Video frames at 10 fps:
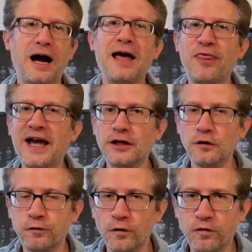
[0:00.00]
I thank you
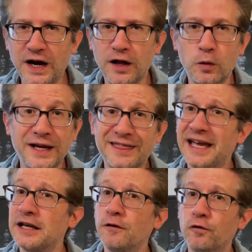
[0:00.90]
for following.
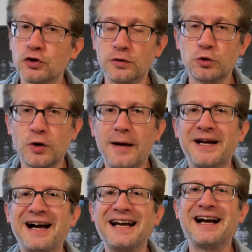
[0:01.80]
Thank you for subscribing.
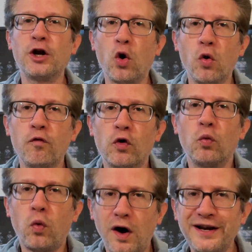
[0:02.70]
I got over
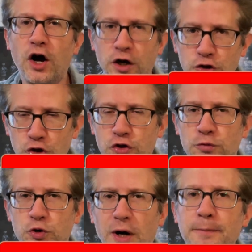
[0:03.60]
100
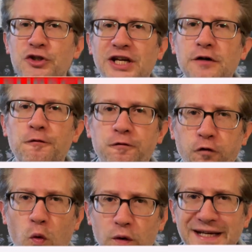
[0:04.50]
subscribers in
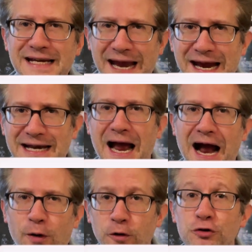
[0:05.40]
48
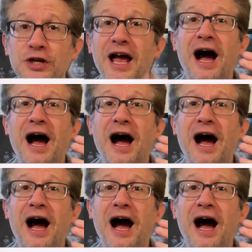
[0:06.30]
hours.